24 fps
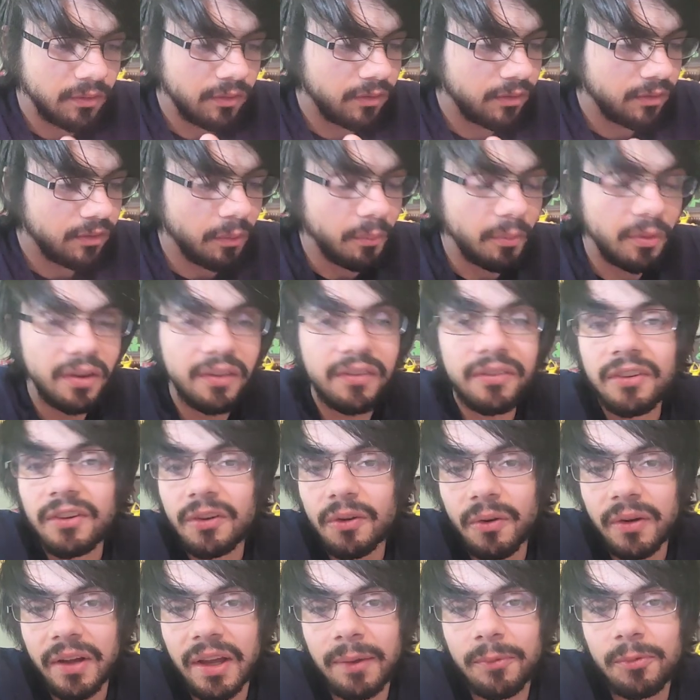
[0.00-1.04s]
some
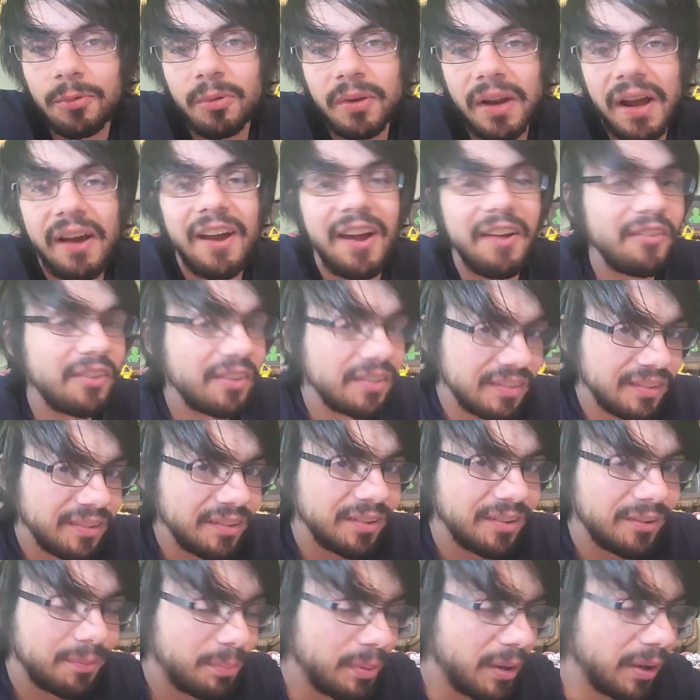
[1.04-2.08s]
casino games without having to
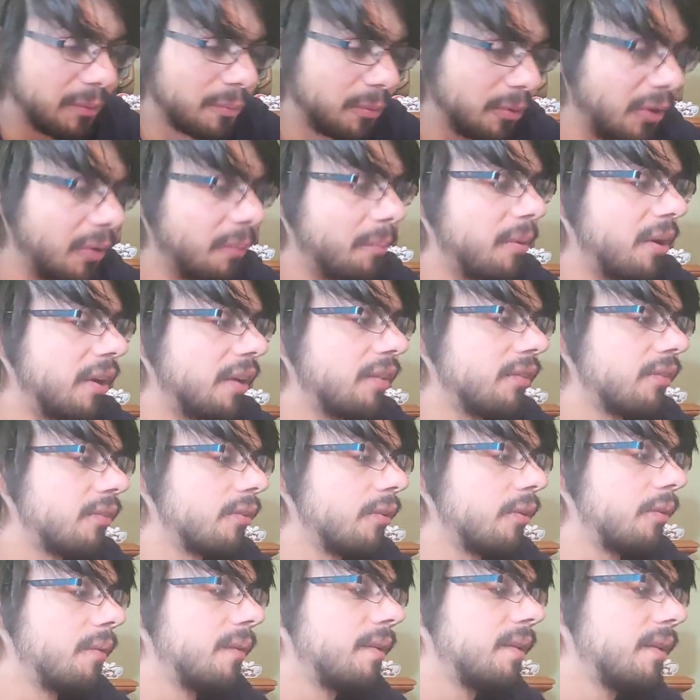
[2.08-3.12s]
spend real money.
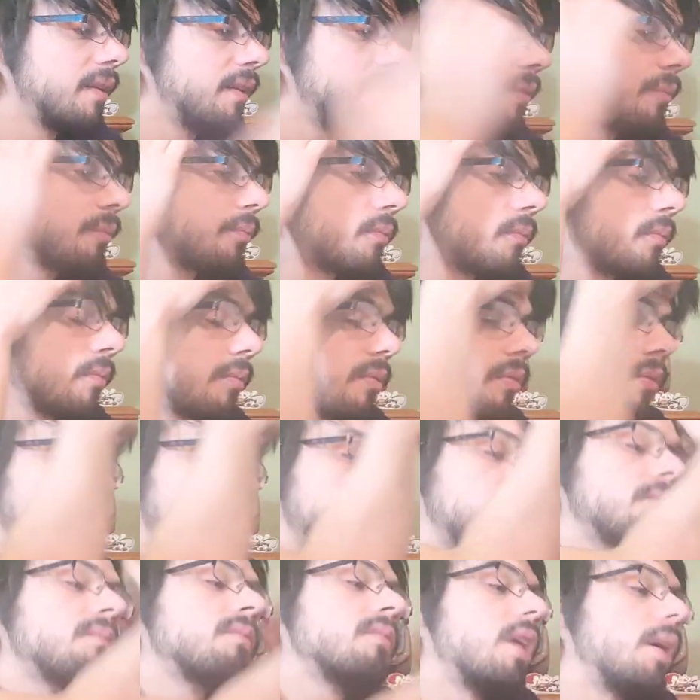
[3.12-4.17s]
So
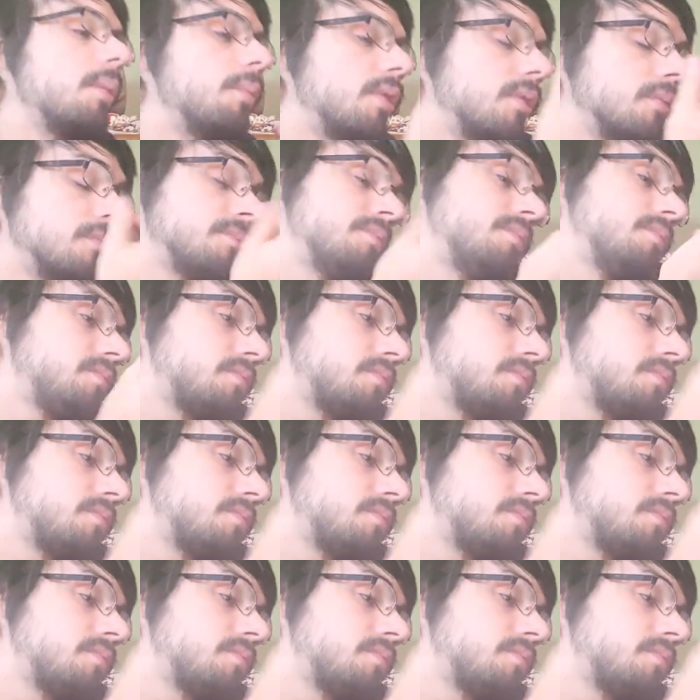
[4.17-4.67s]
I mean,